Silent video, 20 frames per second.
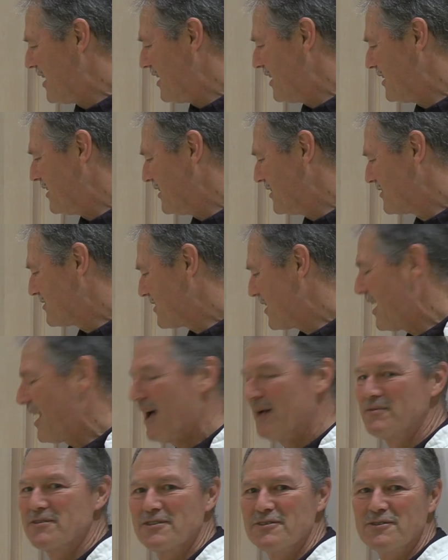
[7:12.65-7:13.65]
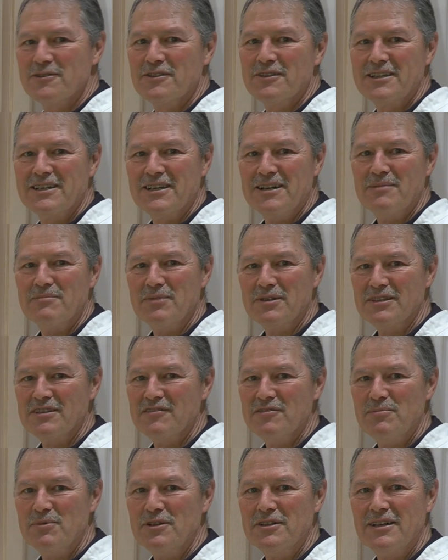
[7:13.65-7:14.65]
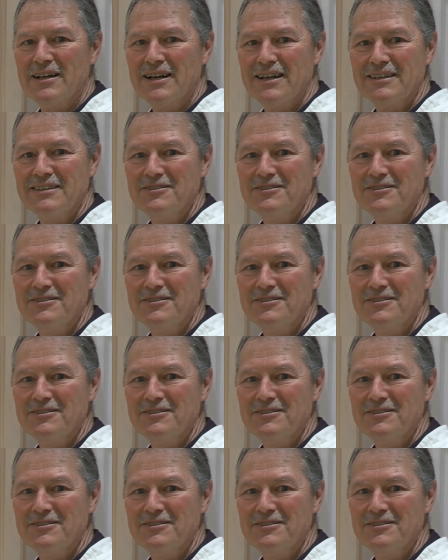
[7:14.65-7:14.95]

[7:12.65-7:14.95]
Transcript: It is absolutely unbelievable.